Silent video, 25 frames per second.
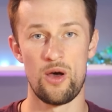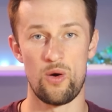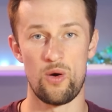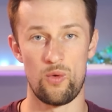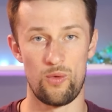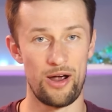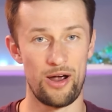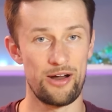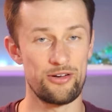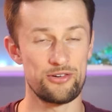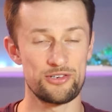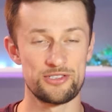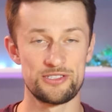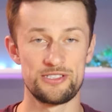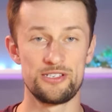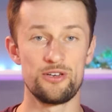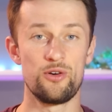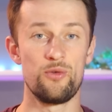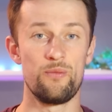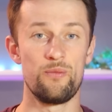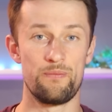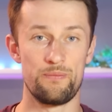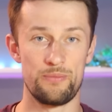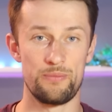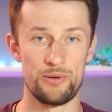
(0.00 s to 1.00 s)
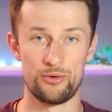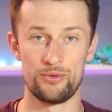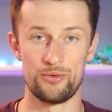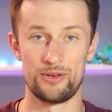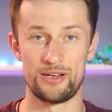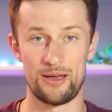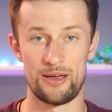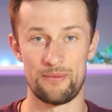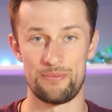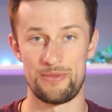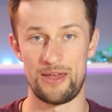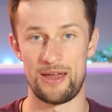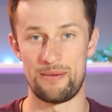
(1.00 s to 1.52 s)
while you're still
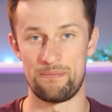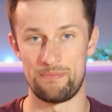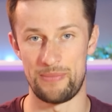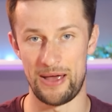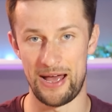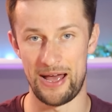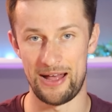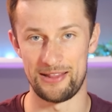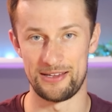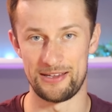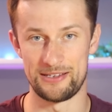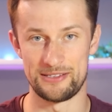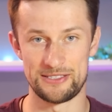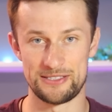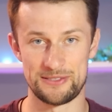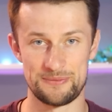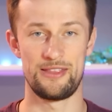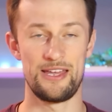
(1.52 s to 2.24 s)
building up that balance?